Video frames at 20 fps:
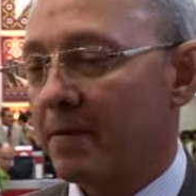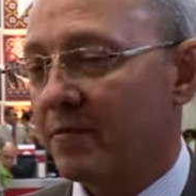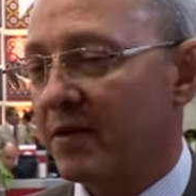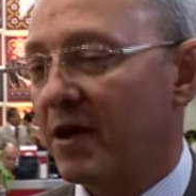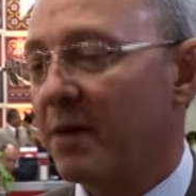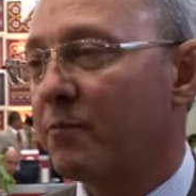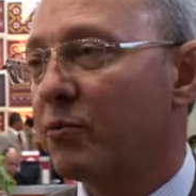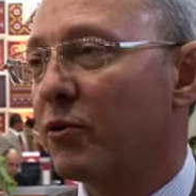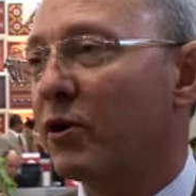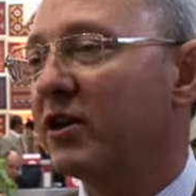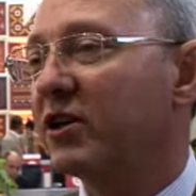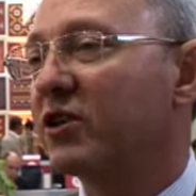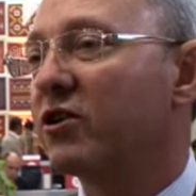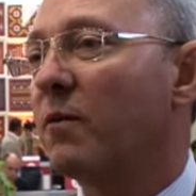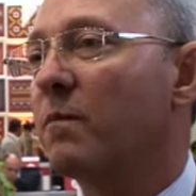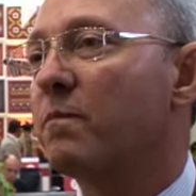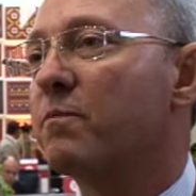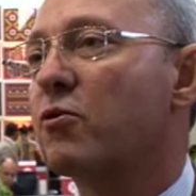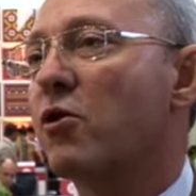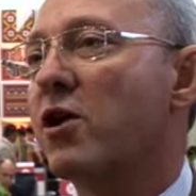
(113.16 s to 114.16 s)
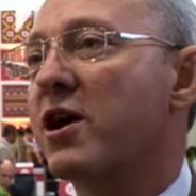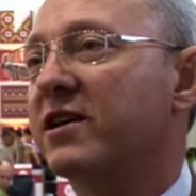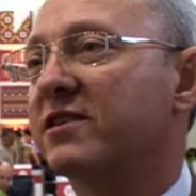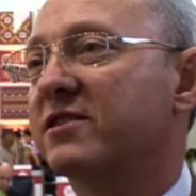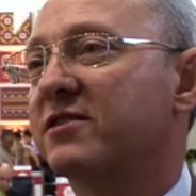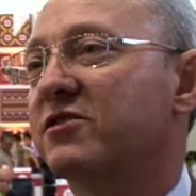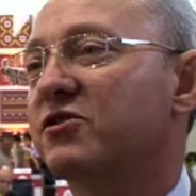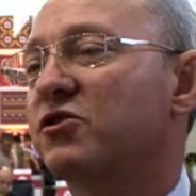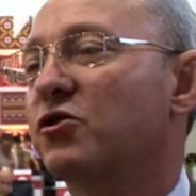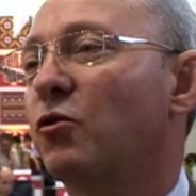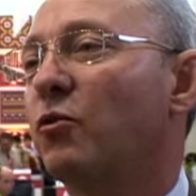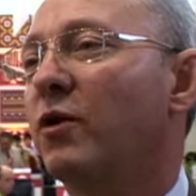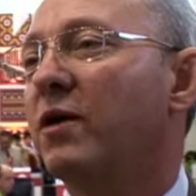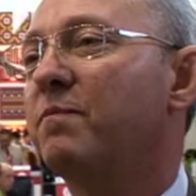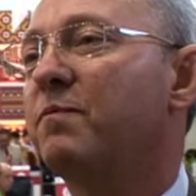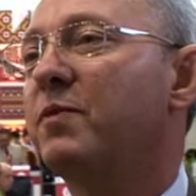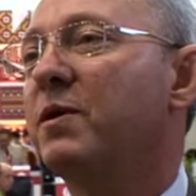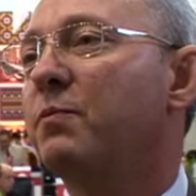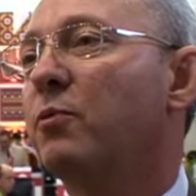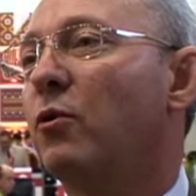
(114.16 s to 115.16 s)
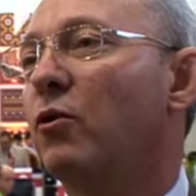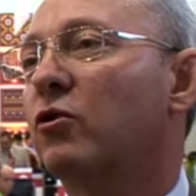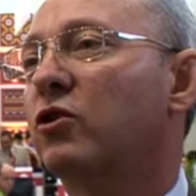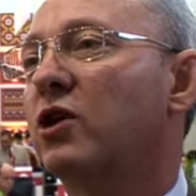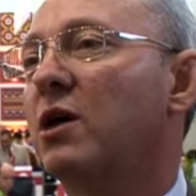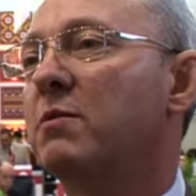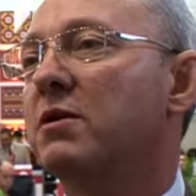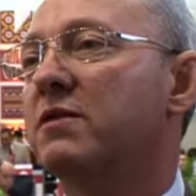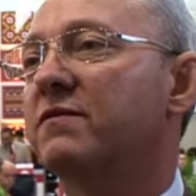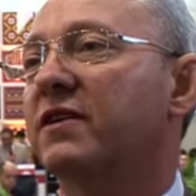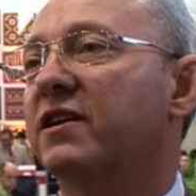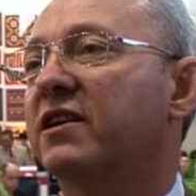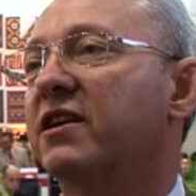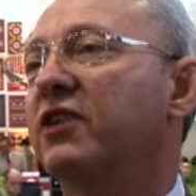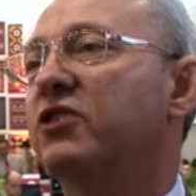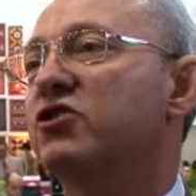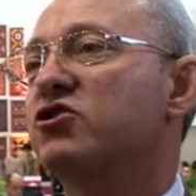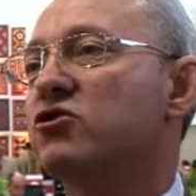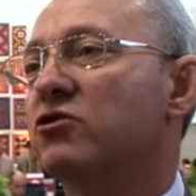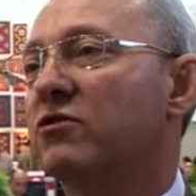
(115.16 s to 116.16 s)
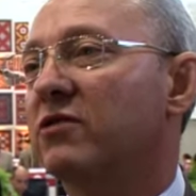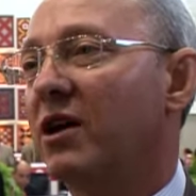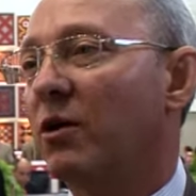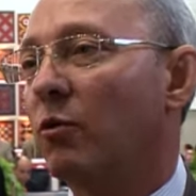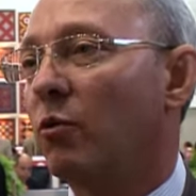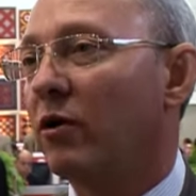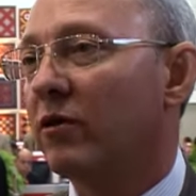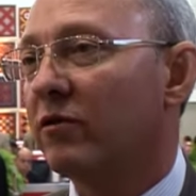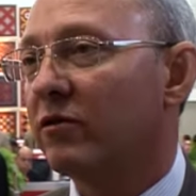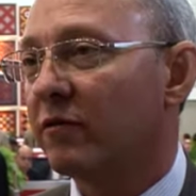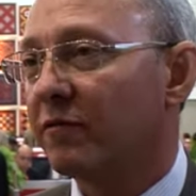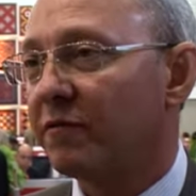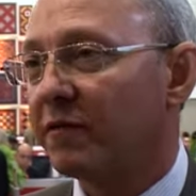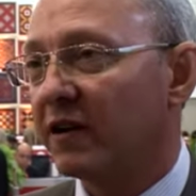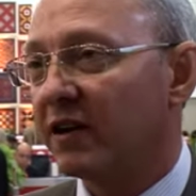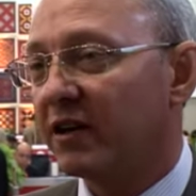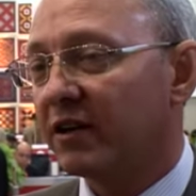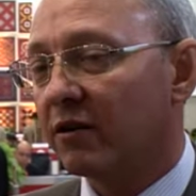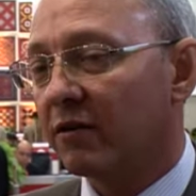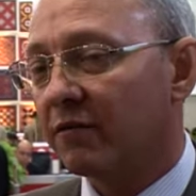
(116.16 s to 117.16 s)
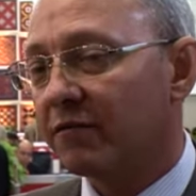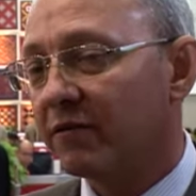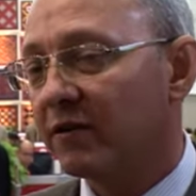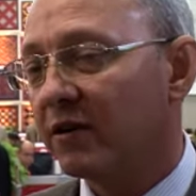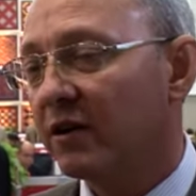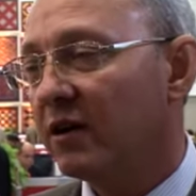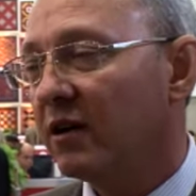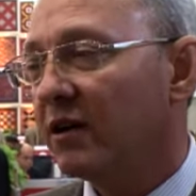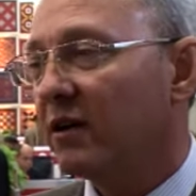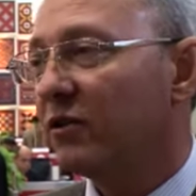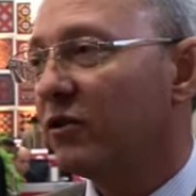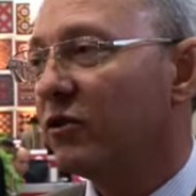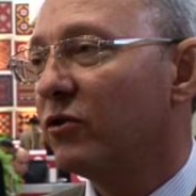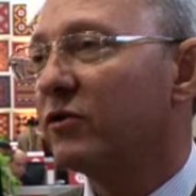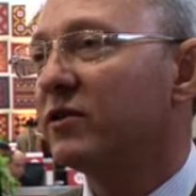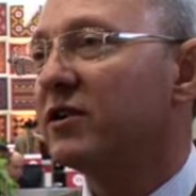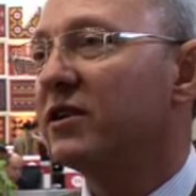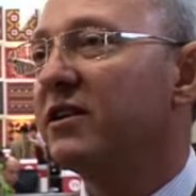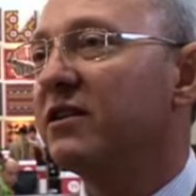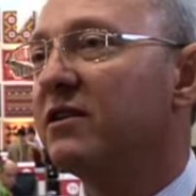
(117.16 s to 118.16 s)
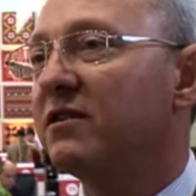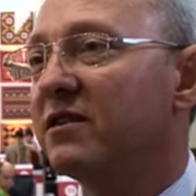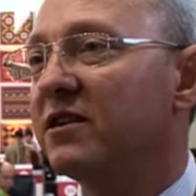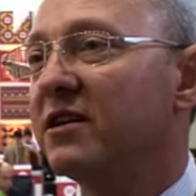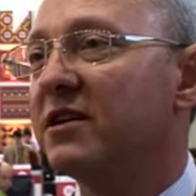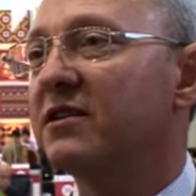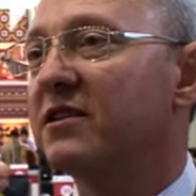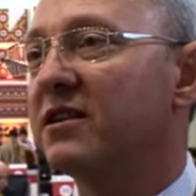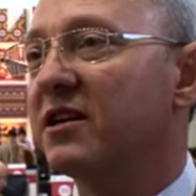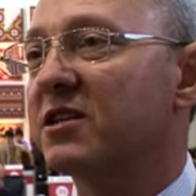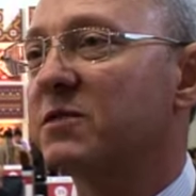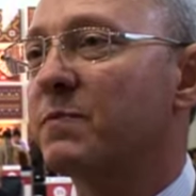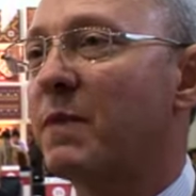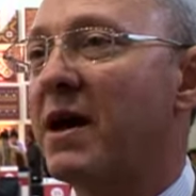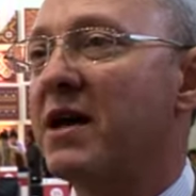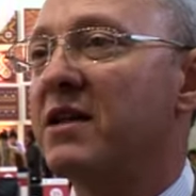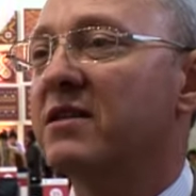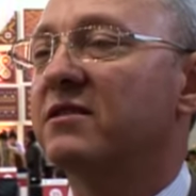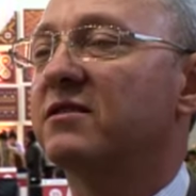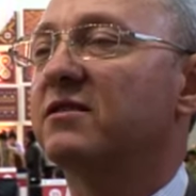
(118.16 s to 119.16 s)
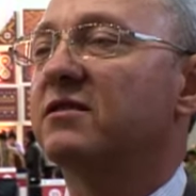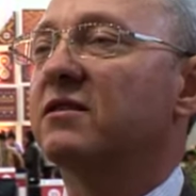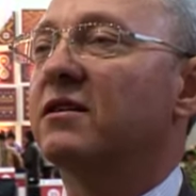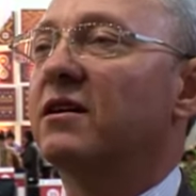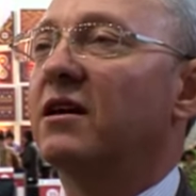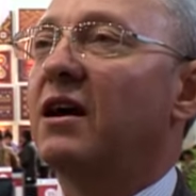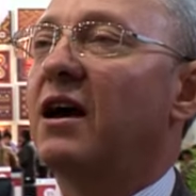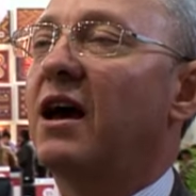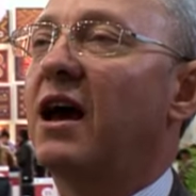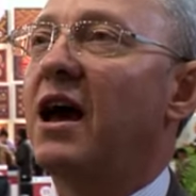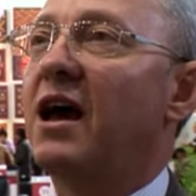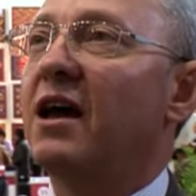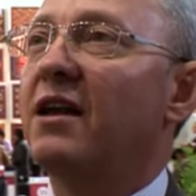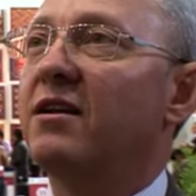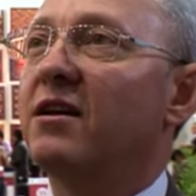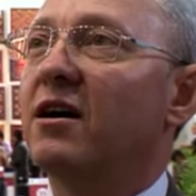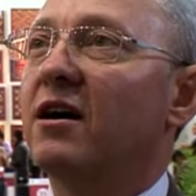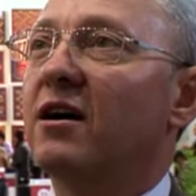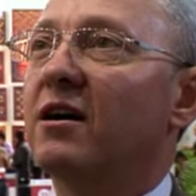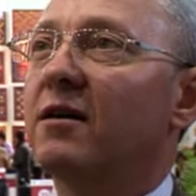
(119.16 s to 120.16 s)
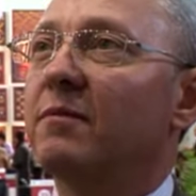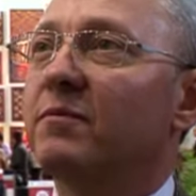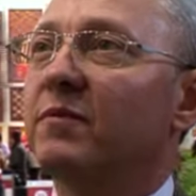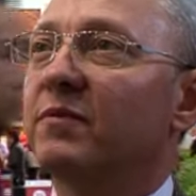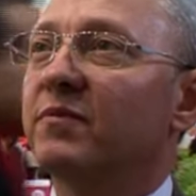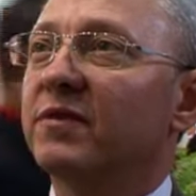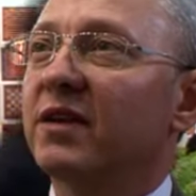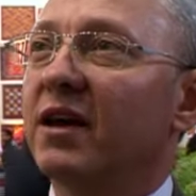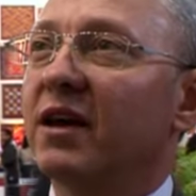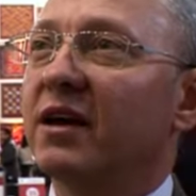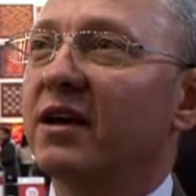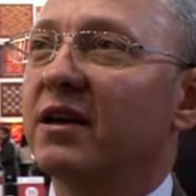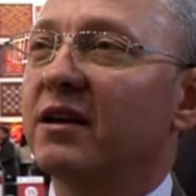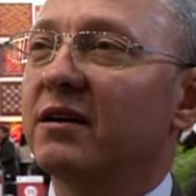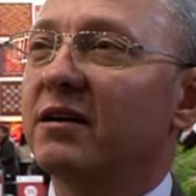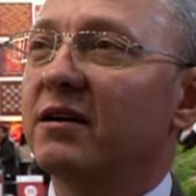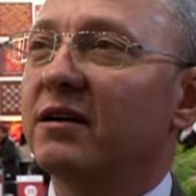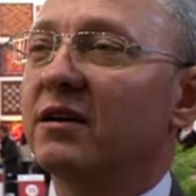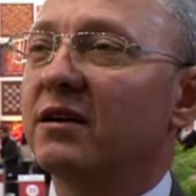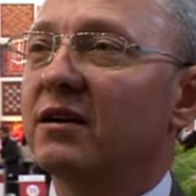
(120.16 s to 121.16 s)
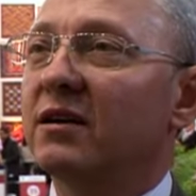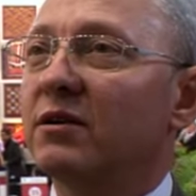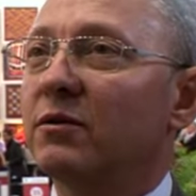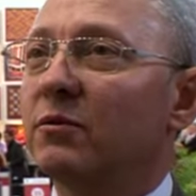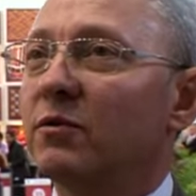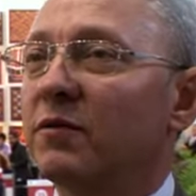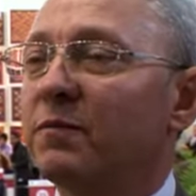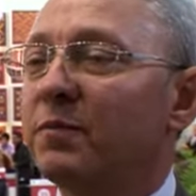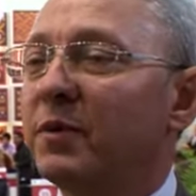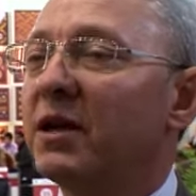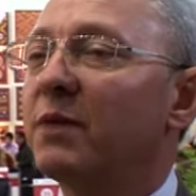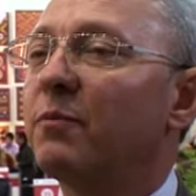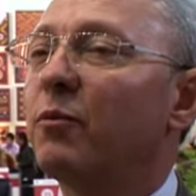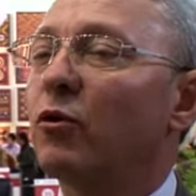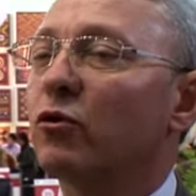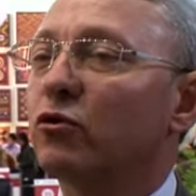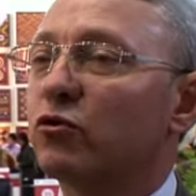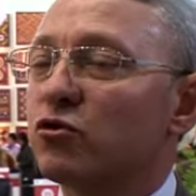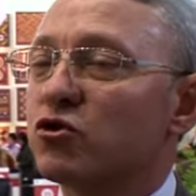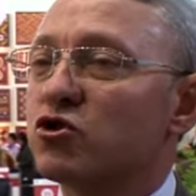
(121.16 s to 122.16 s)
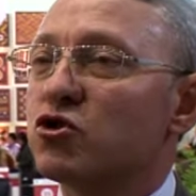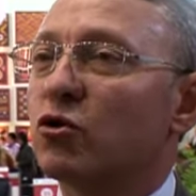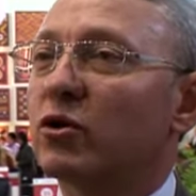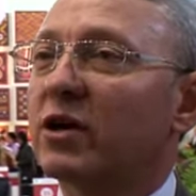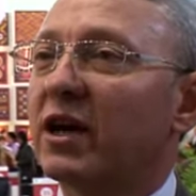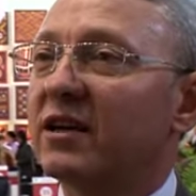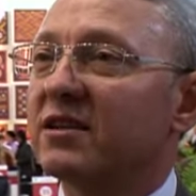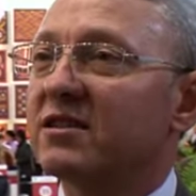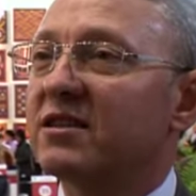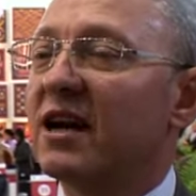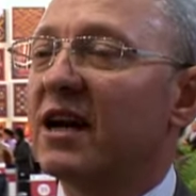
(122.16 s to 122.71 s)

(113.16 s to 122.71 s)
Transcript: they're pretty compressed. So when people come on vacation, they want the feeling of, the expense. And we've been able to showcase